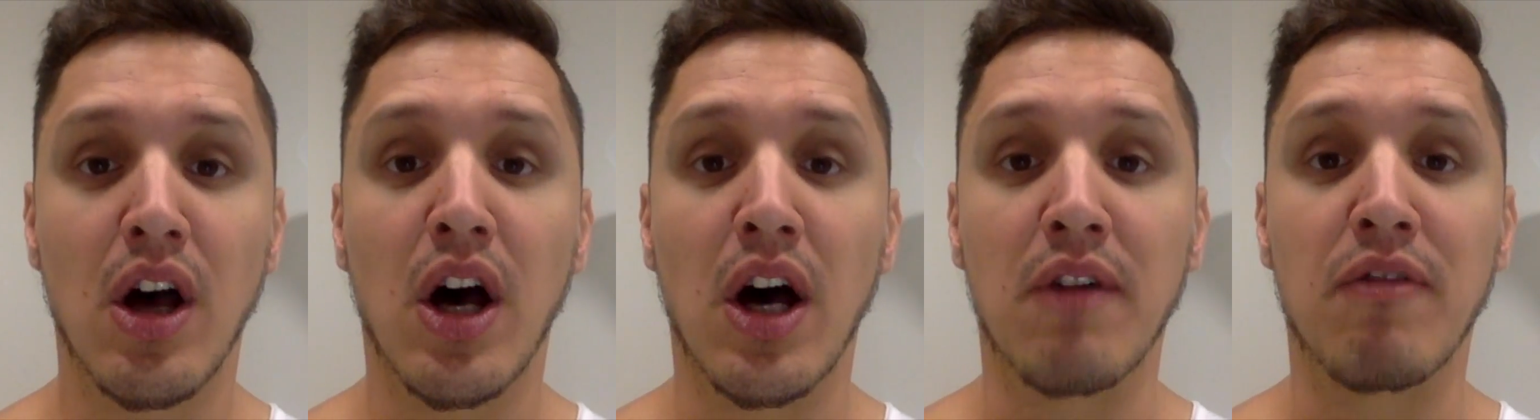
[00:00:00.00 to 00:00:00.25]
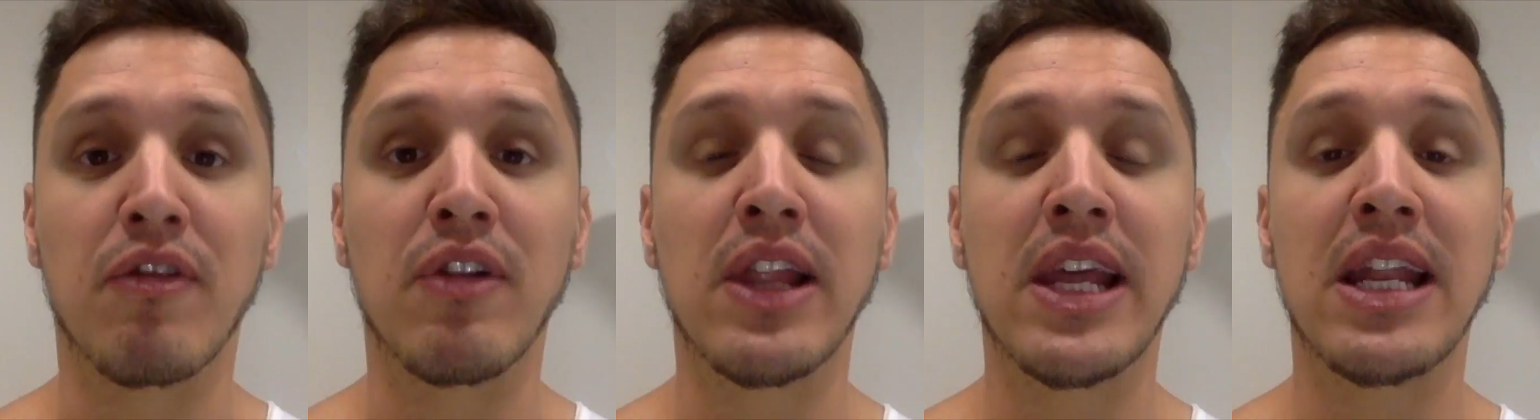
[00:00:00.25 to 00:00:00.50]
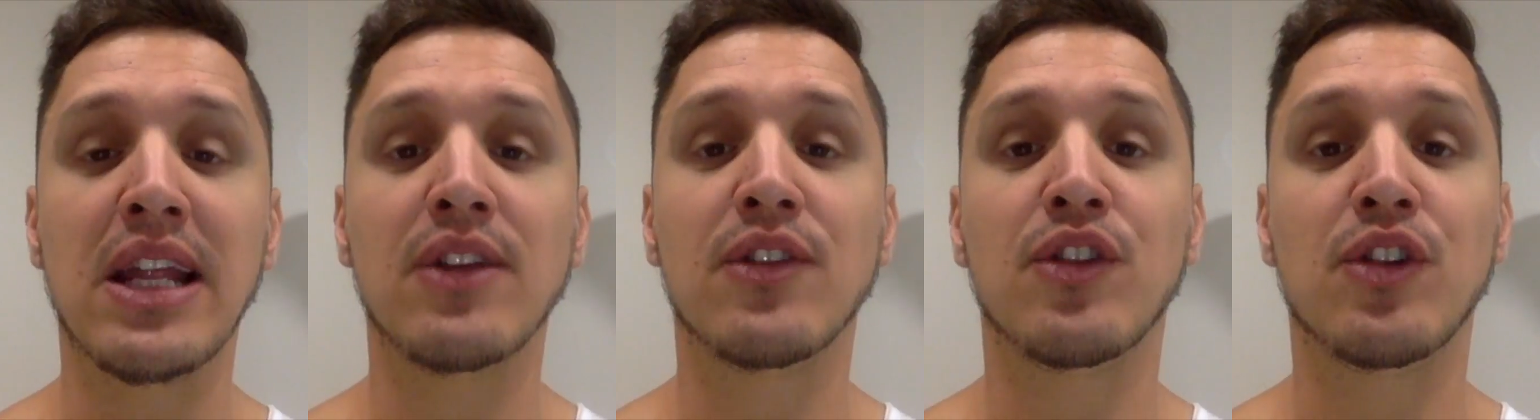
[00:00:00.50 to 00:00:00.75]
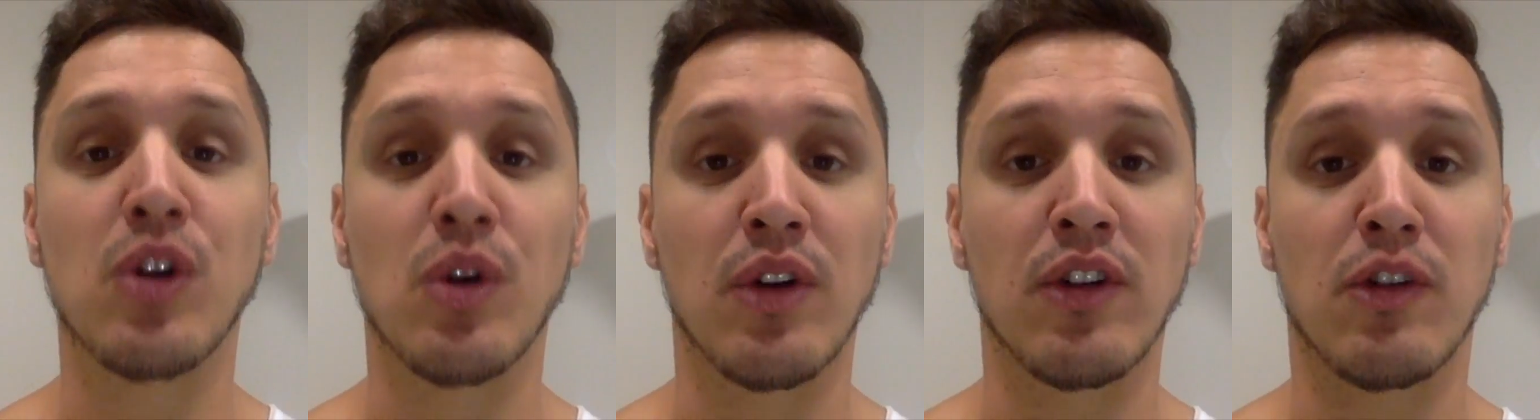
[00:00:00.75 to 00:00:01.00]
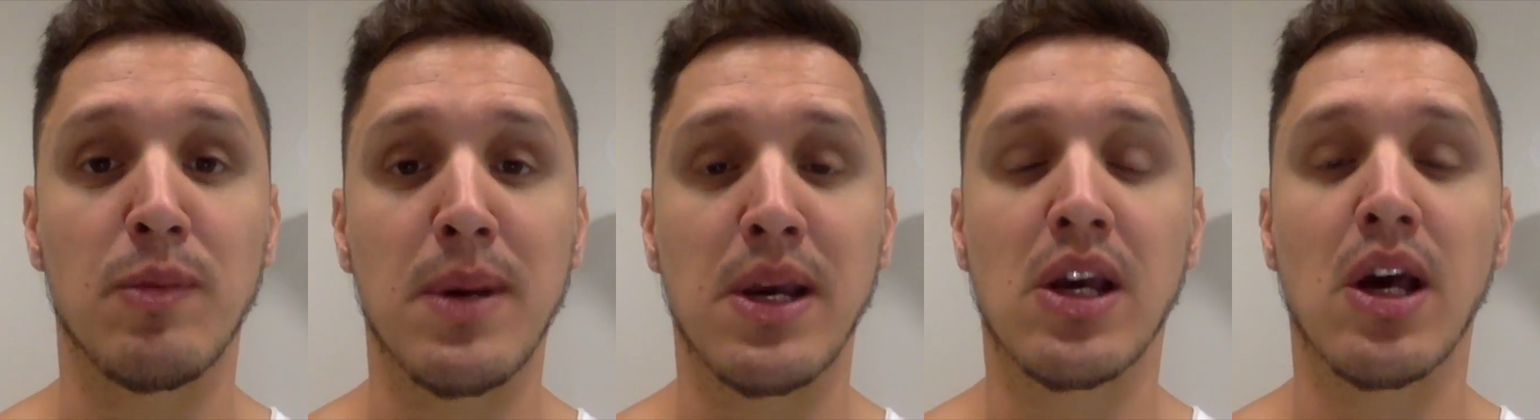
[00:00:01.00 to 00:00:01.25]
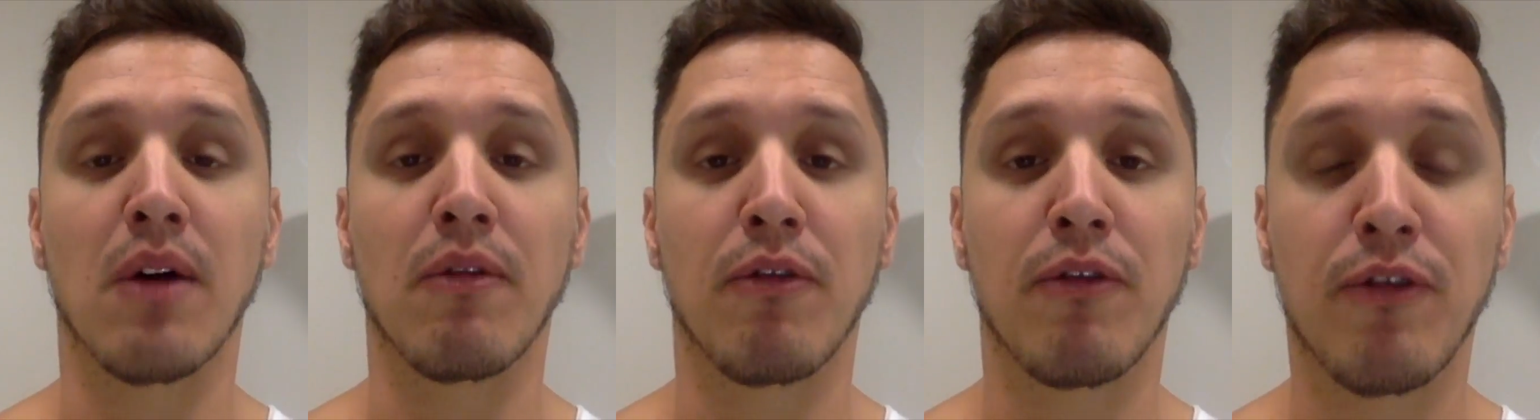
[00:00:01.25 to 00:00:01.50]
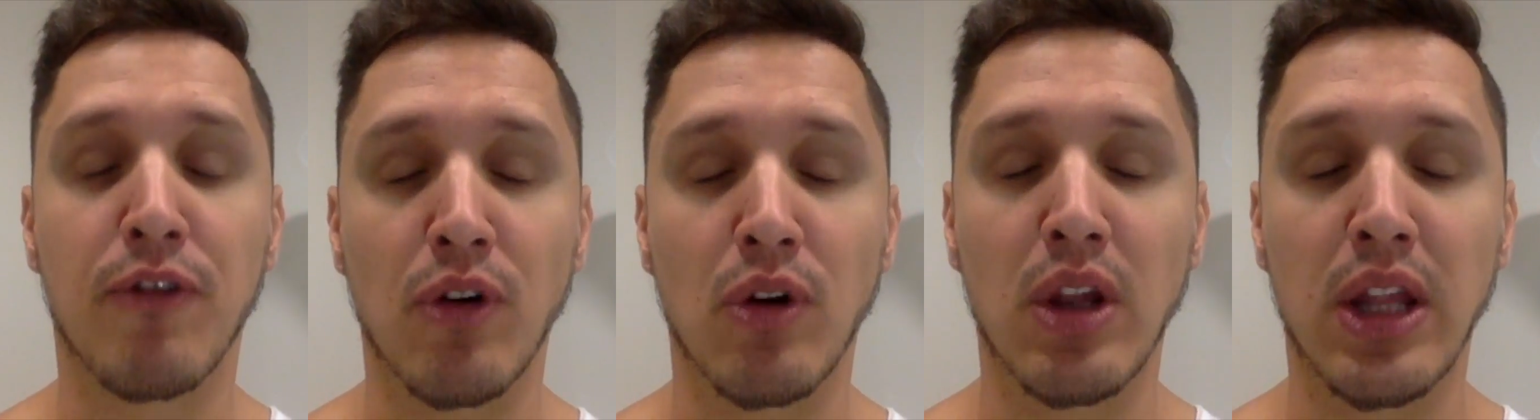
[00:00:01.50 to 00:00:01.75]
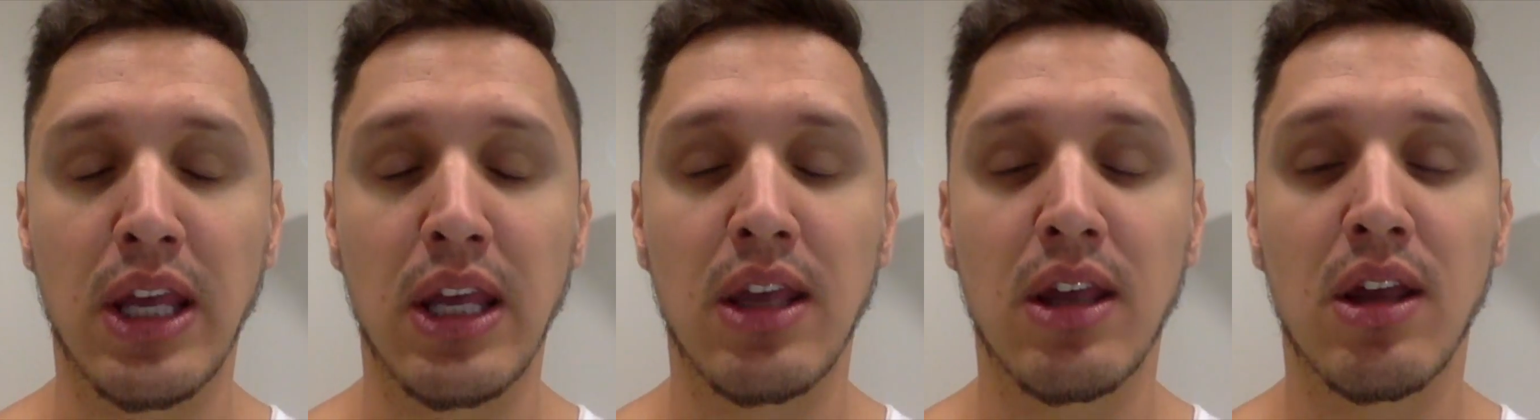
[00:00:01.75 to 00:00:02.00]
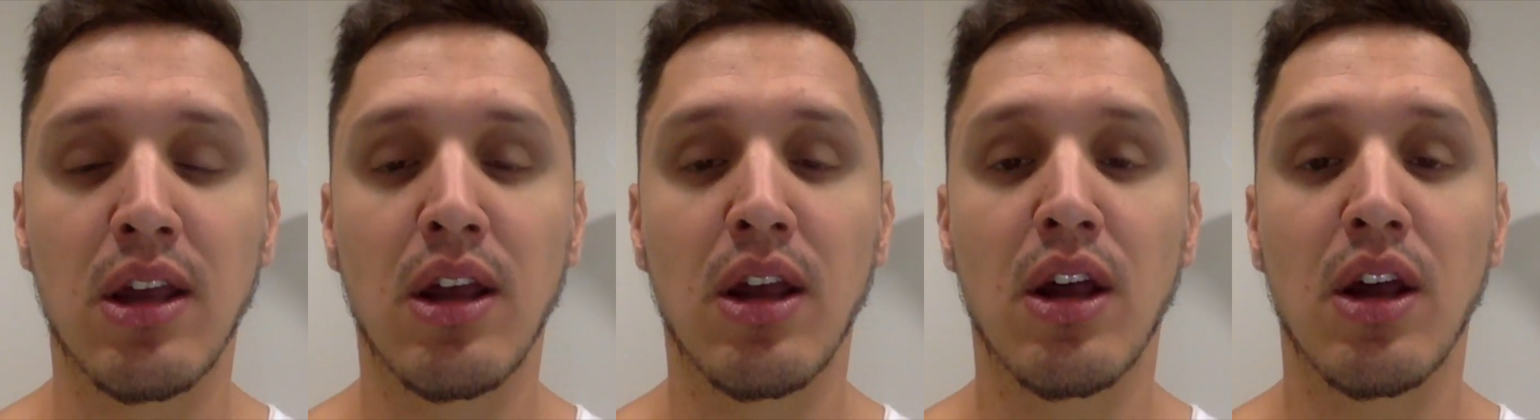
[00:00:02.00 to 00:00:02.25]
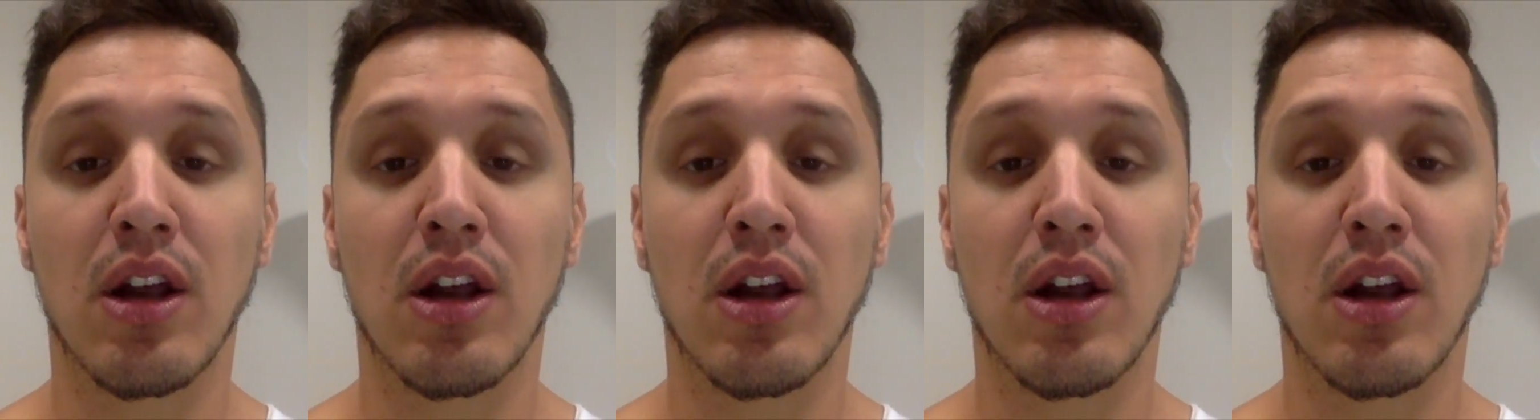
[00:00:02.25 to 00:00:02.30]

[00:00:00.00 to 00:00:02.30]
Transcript: of leading students to become fully